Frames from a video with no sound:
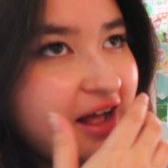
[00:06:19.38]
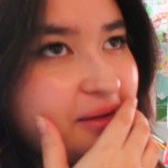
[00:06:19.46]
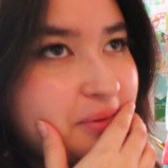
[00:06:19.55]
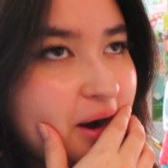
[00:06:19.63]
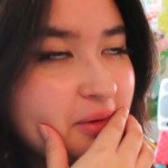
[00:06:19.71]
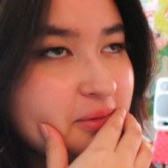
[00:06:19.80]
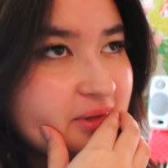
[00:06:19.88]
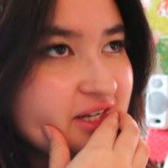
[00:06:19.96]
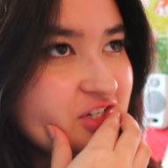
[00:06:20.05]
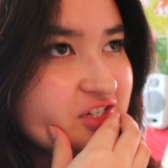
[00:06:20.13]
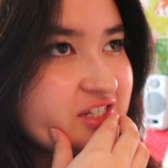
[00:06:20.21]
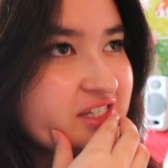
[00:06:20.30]
I'll
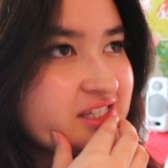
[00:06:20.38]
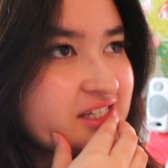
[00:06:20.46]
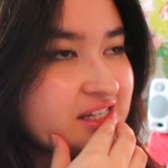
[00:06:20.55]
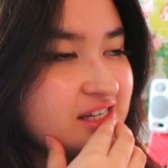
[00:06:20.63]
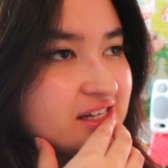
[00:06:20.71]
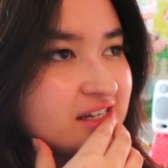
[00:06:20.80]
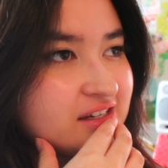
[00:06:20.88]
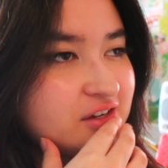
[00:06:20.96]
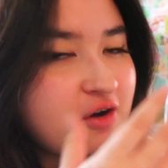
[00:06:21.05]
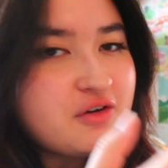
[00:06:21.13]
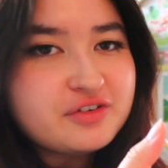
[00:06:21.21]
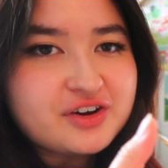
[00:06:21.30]
probably just
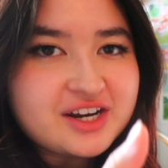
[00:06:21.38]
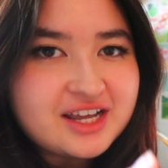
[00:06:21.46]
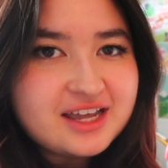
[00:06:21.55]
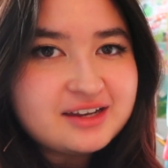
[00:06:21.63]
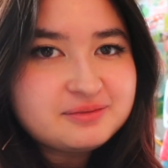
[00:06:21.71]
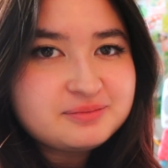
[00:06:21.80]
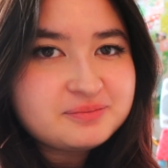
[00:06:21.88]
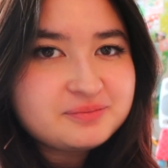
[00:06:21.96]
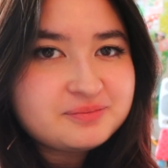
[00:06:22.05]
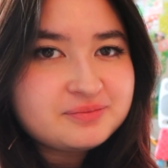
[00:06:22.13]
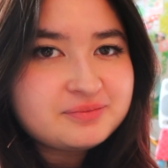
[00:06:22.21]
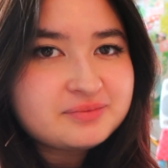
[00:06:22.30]
go over it again.
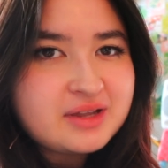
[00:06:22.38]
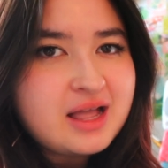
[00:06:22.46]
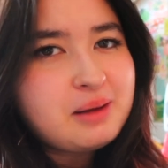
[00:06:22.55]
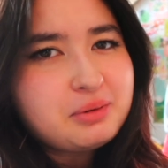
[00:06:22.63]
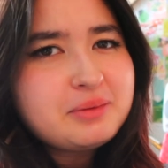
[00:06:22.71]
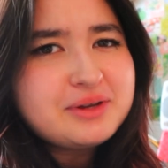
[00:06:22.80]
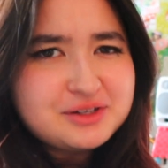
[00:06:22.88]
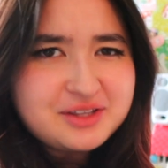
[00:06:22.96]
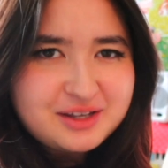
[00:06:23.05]
I'll probably do